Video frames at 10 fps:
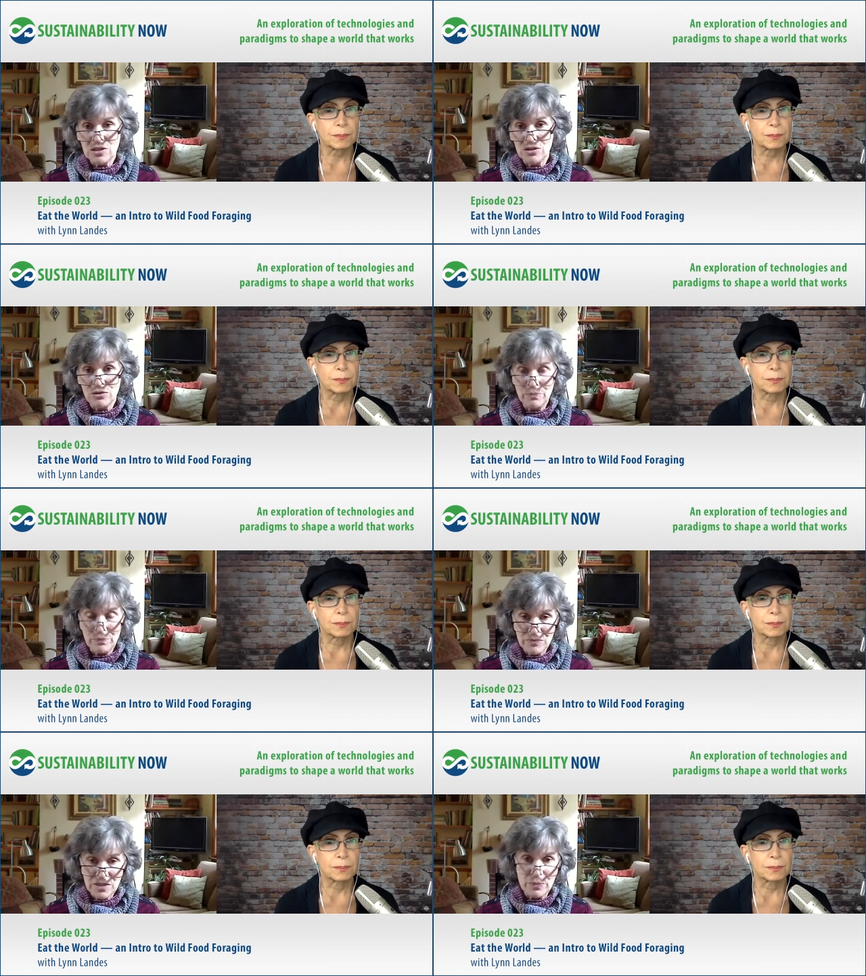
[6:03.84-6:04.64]
Speaker 1: to
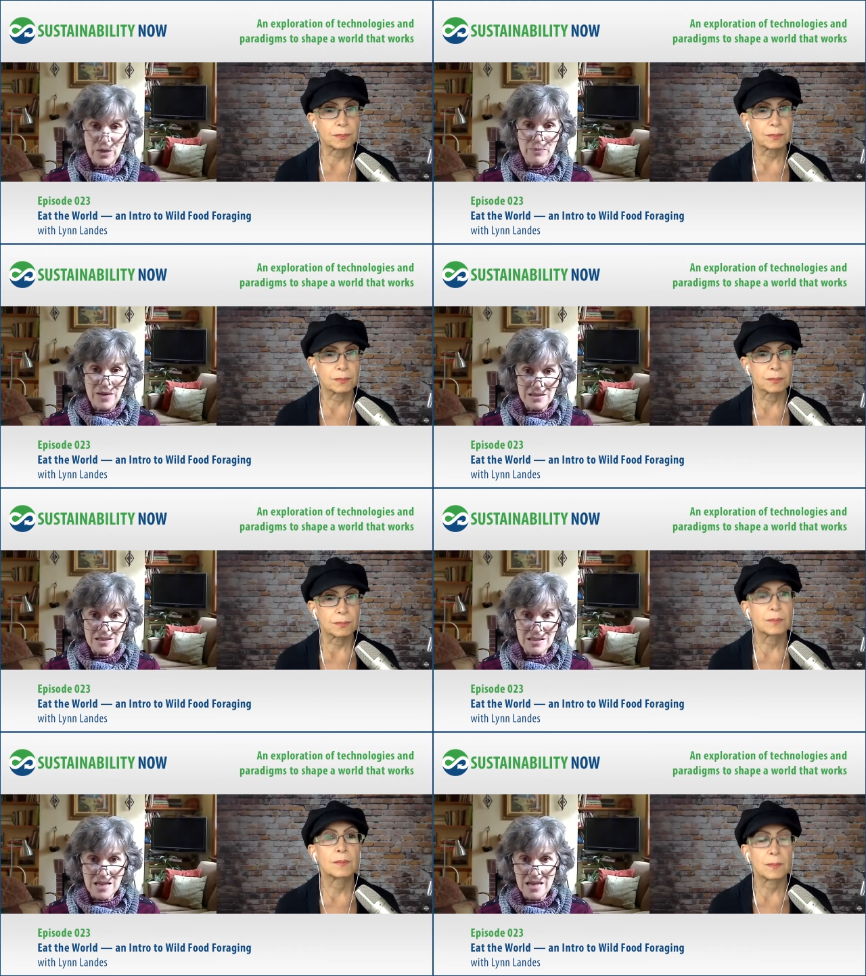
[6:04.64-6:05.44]
spray
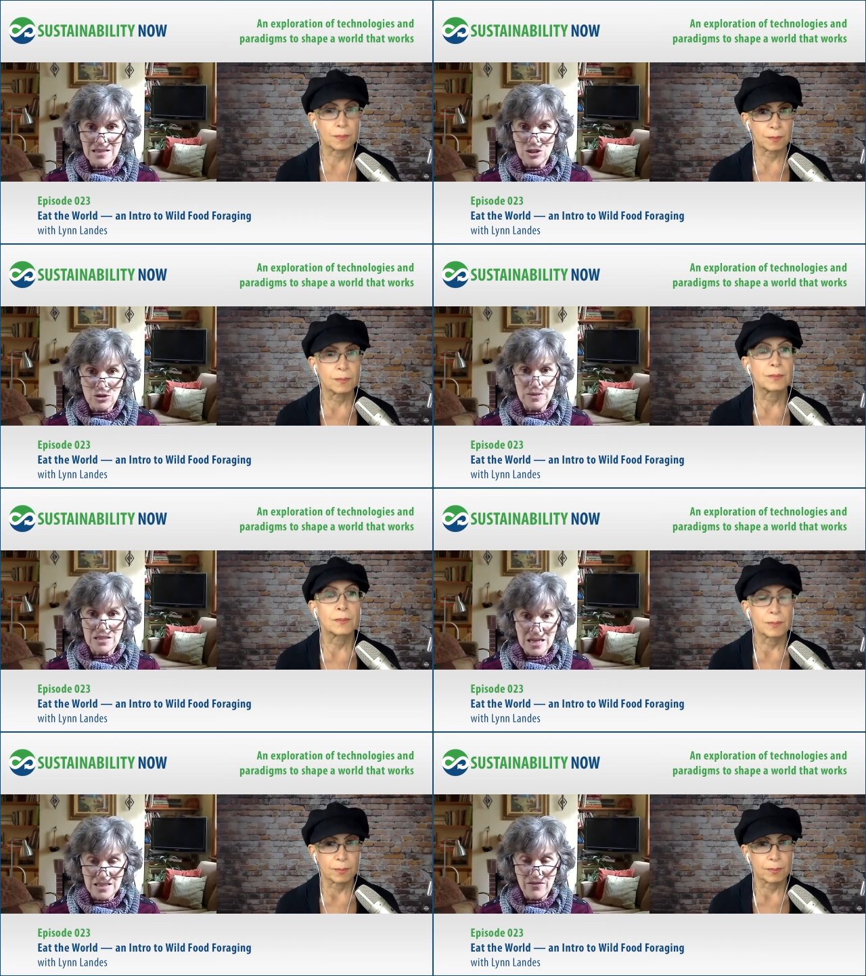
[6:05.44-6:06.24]
pesticides and
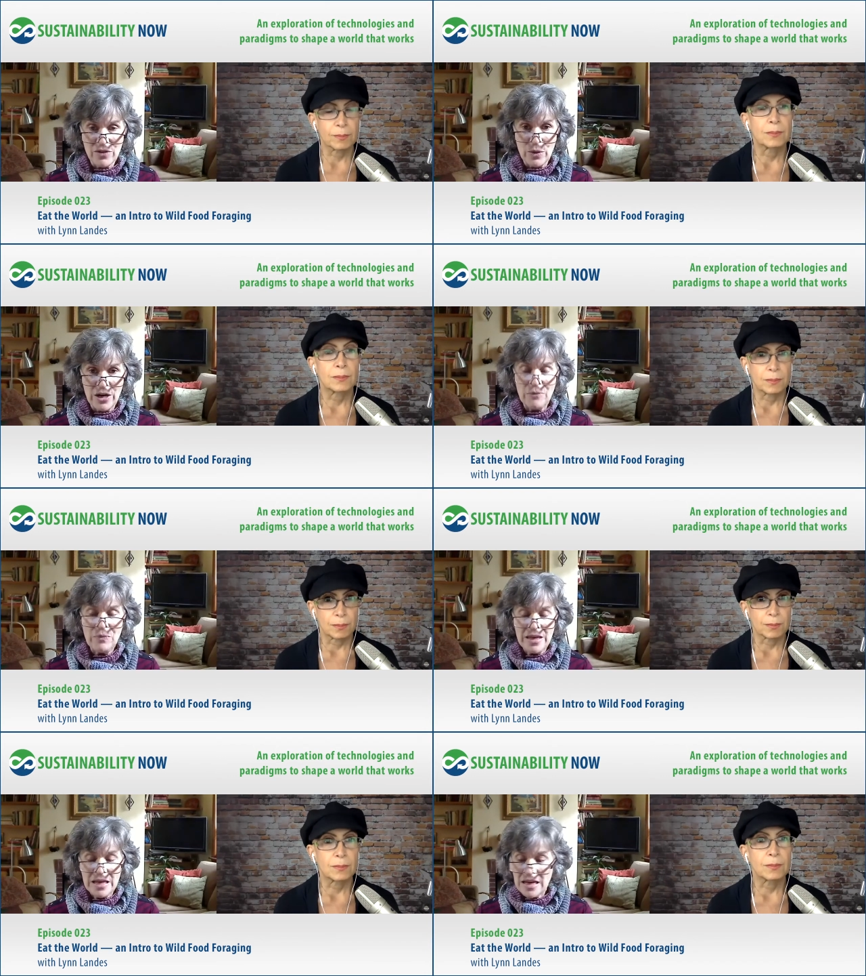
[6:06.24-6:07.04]
herbicides everywhere,
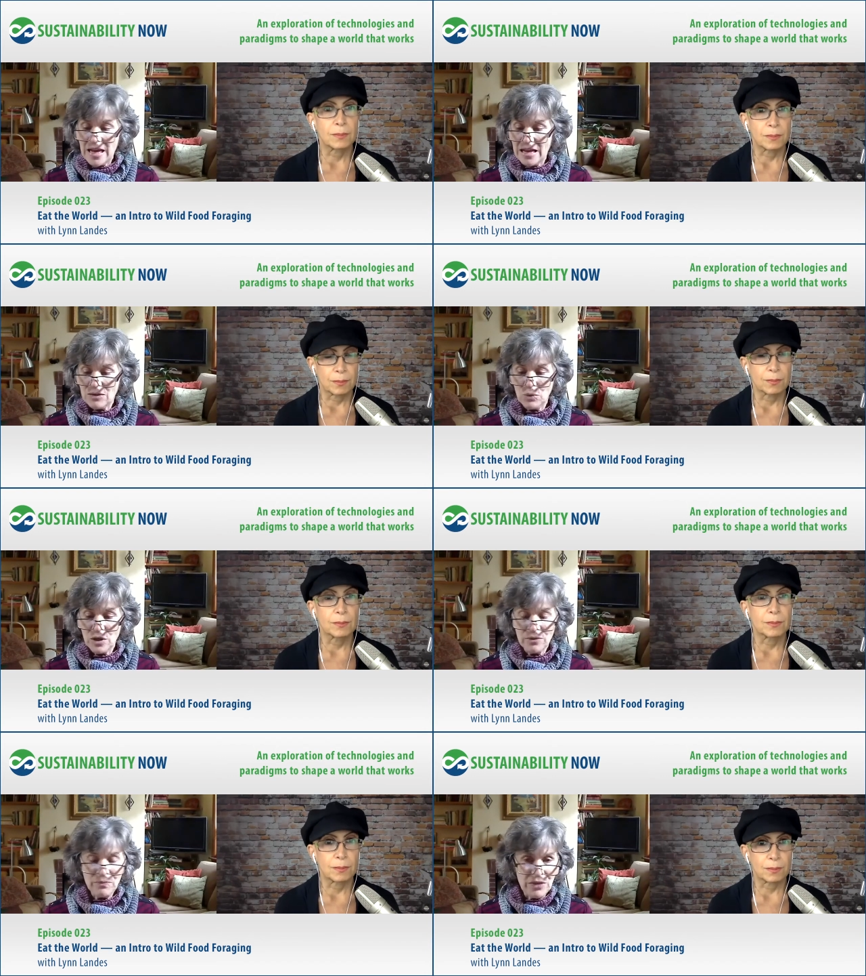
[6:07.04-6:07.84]
and
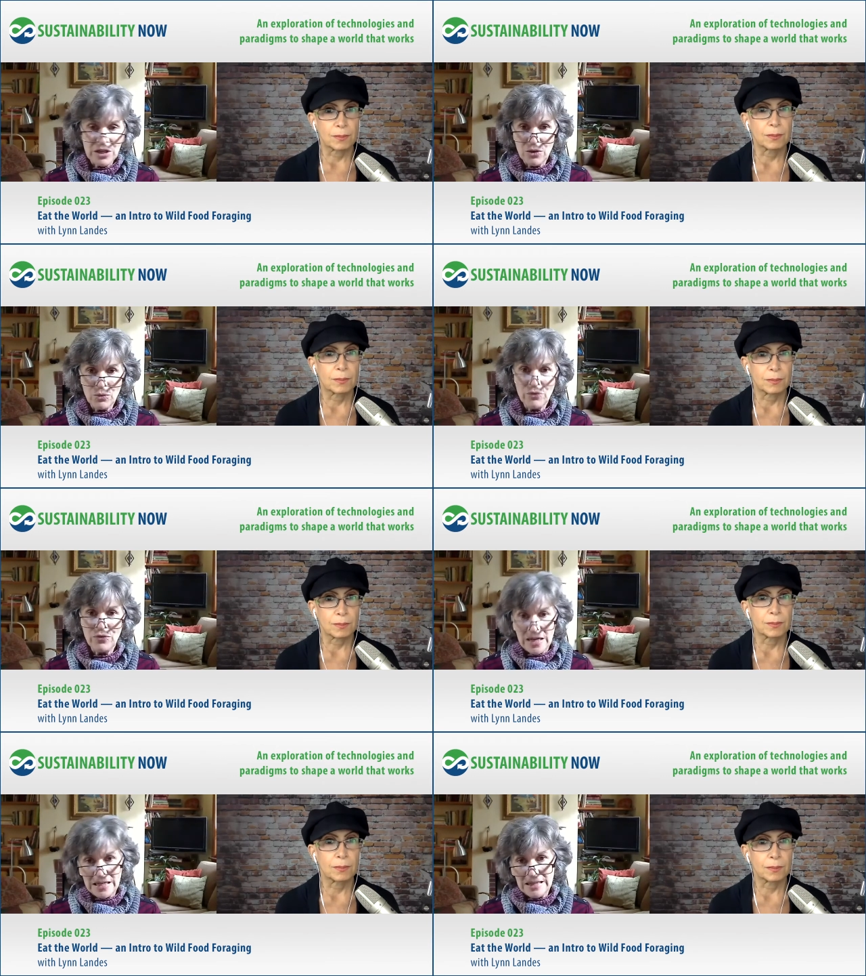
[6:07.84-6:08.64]
we're you know we're
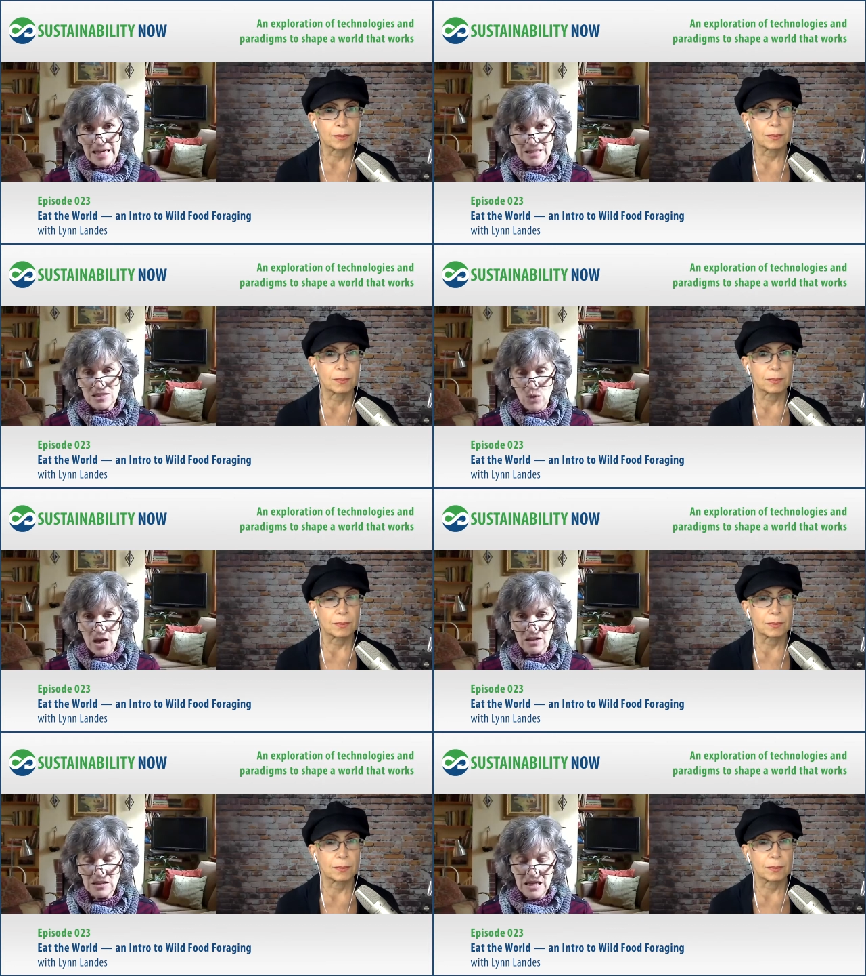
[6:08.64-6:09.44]
fighting that as
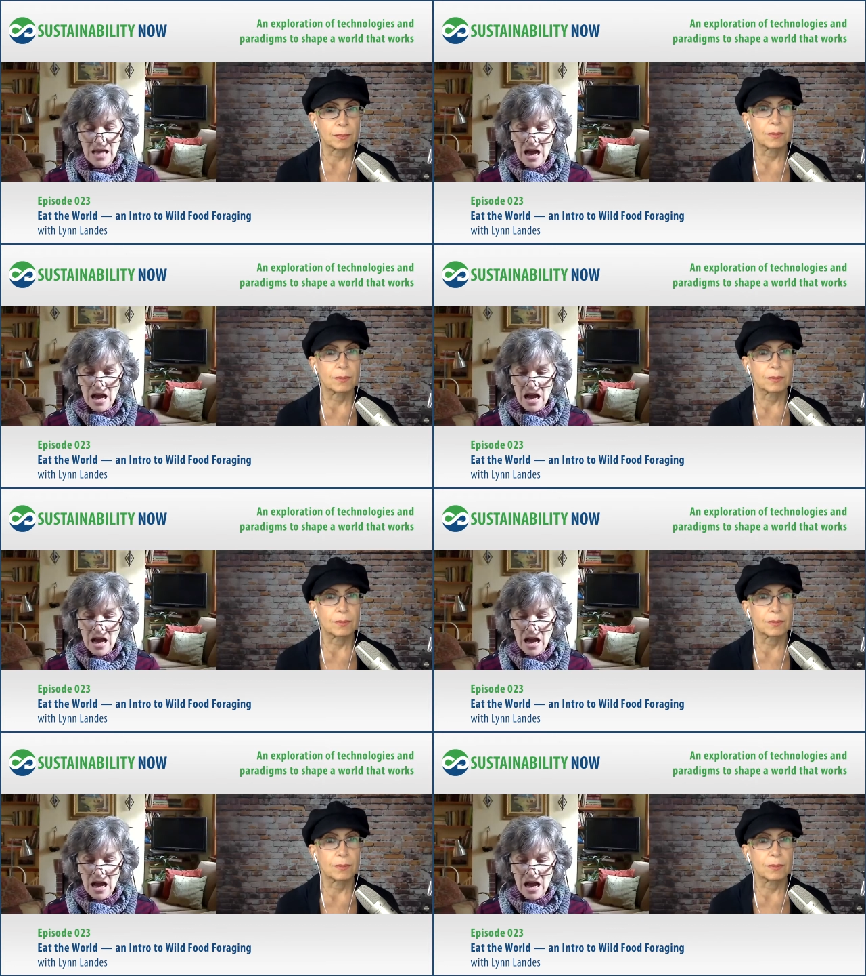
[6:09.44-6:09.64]
well.